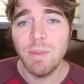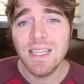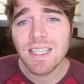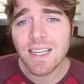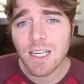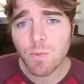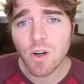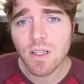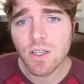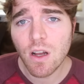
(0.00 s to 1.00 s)
I mean, this next
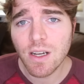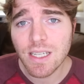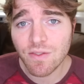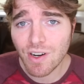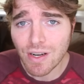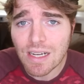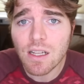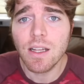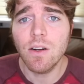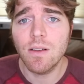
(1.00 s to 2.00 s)
part of the song is very
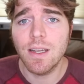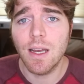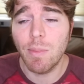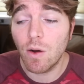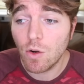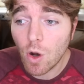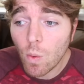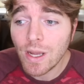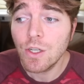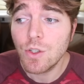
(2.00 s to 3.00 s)
clearly about
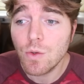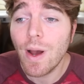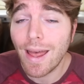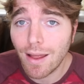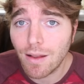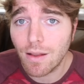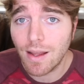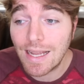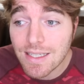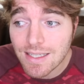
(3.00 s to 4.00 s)
going to hell
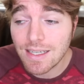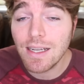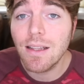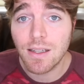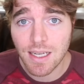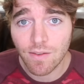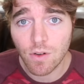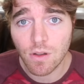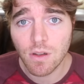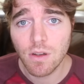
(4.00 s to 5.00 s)
and seeing the
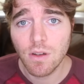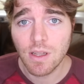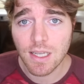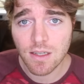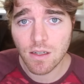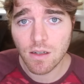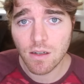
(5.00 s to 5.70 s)
devil. Listen.